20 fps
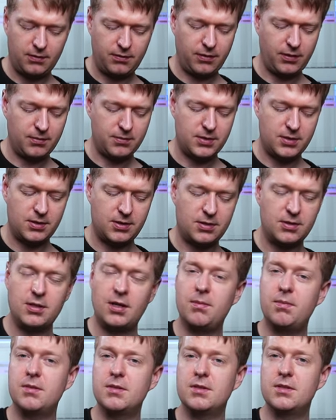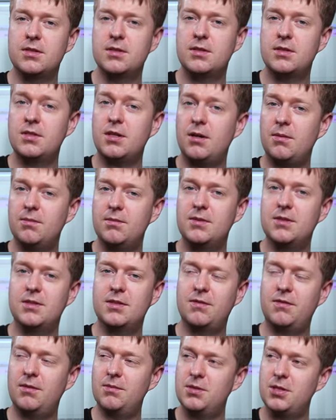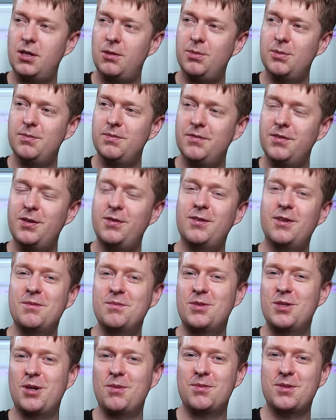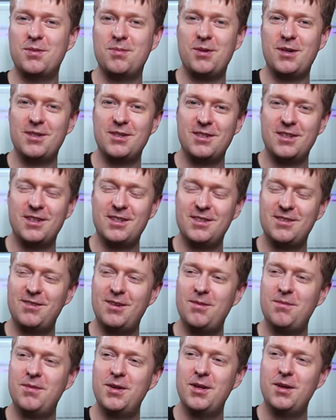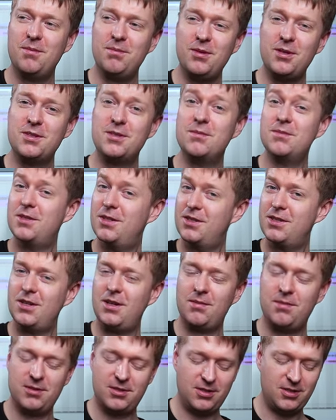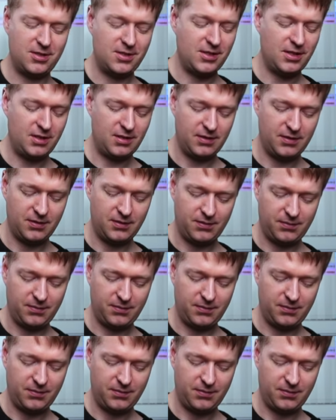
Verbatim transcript: from top and top, from top and from top to bottom, it's from bottom to top, I should say,